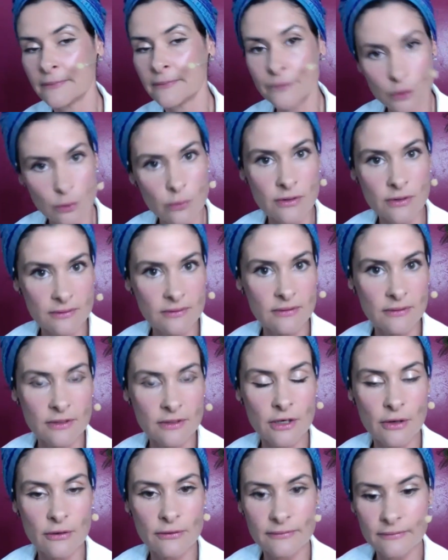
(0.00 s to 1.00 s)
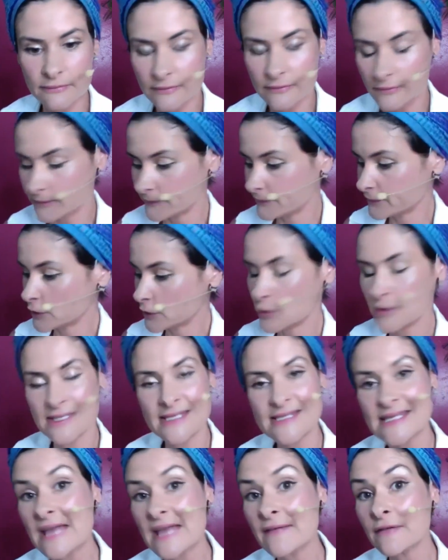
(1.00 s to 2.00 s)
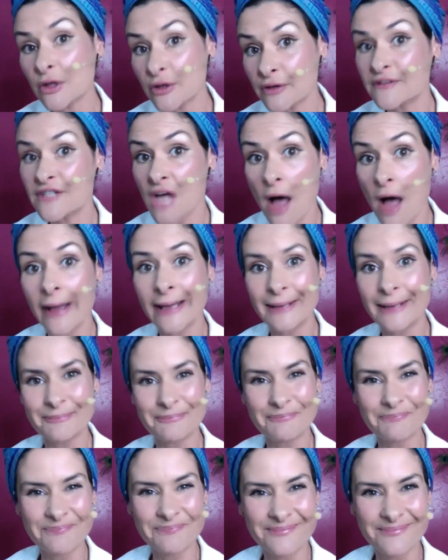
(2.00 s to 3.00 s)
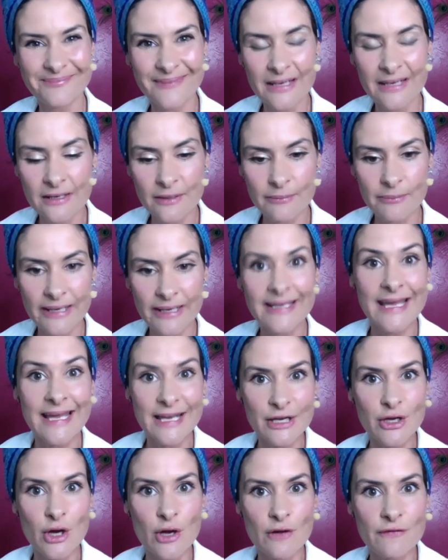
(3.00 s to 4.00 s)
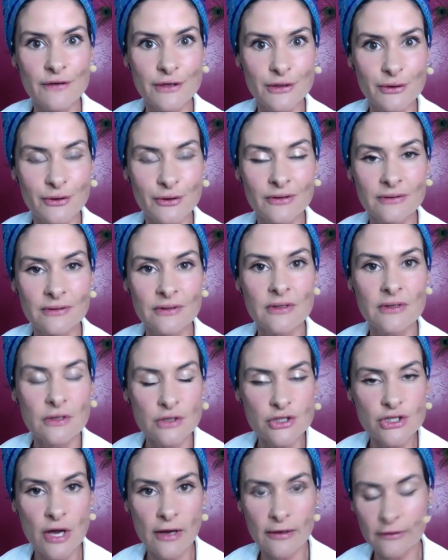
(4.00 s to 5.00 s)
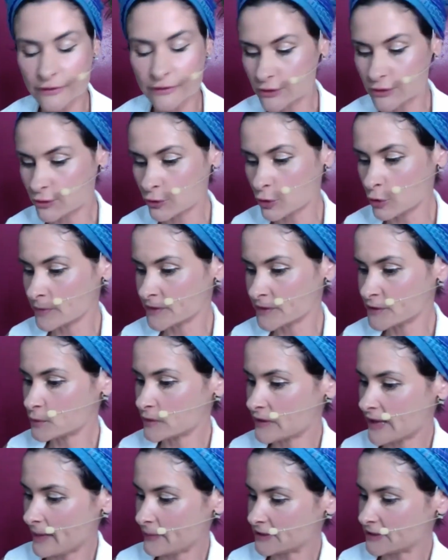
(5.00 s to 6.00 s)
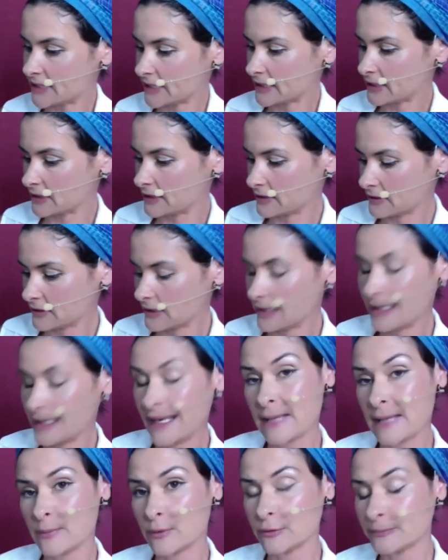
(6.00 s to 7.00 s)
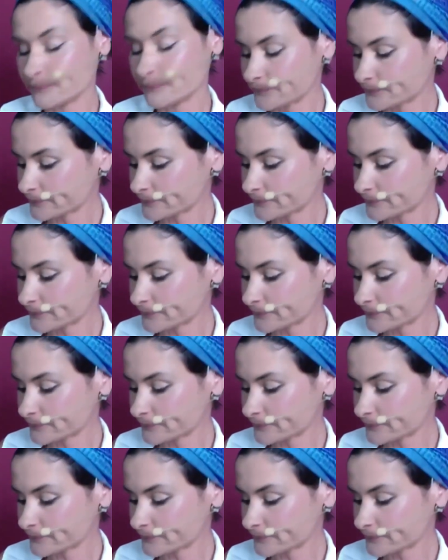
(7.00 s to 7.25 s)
You can save a lot of time by getting over your childhood traumas with that particular label.